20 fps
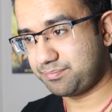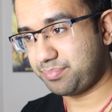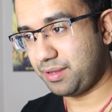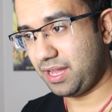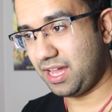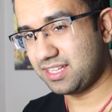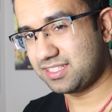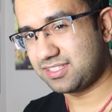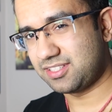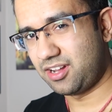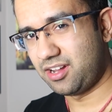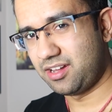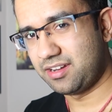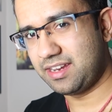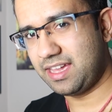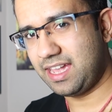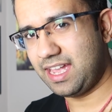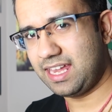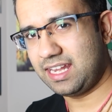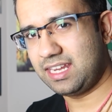pass
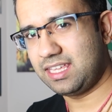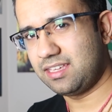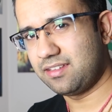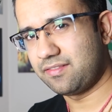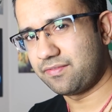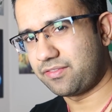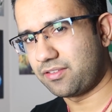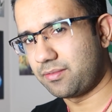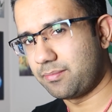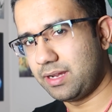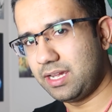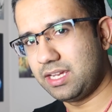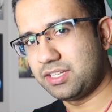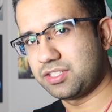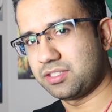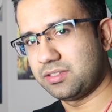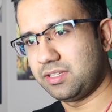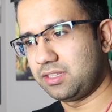on any information?